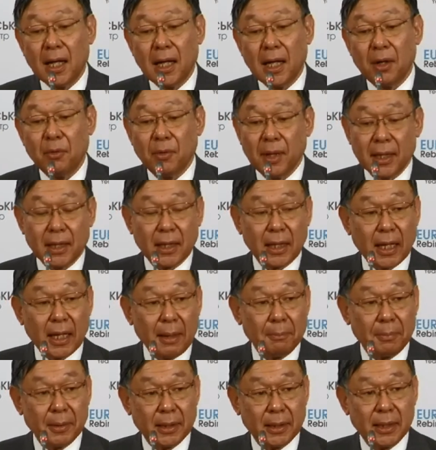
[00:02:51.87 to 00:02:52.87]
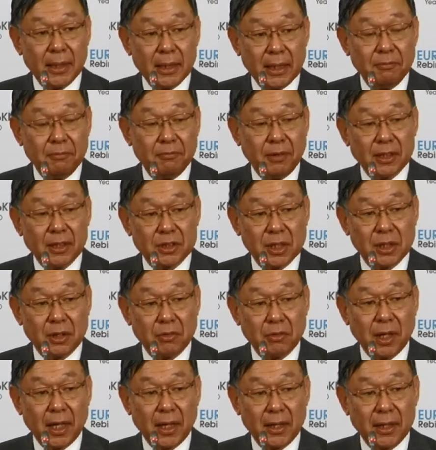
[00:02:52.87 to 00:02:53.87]
when company invest in
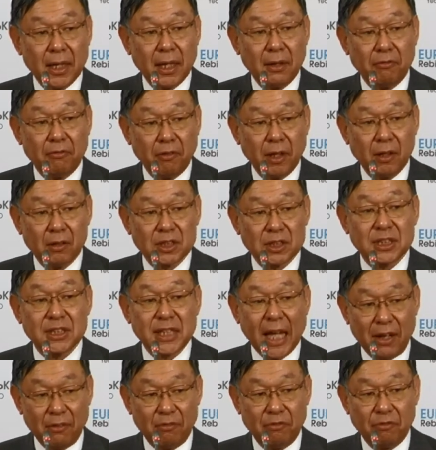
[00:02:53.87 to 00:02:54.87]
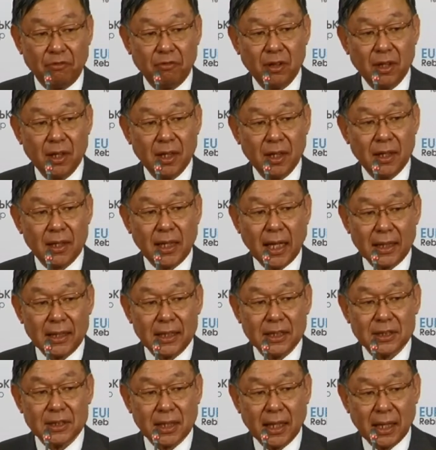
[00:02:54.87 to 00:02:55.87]
Ukraine, they feel safe.
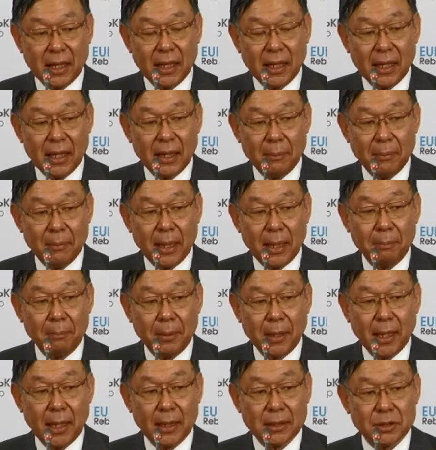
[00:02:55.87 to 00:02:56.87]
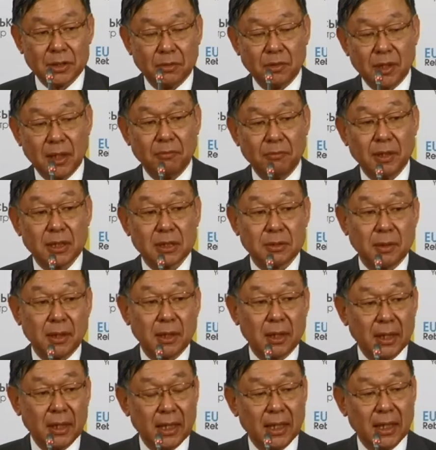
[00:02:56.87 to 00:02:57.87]
That is main pillars of the
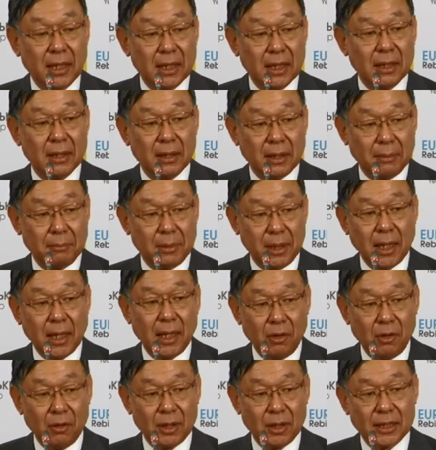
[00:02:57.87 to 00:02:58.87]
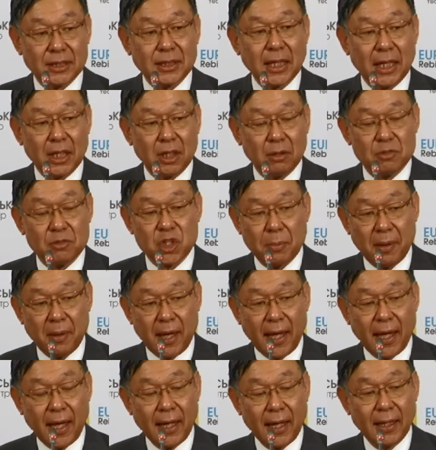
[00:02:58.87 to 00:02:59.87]
investment on the side of Japan.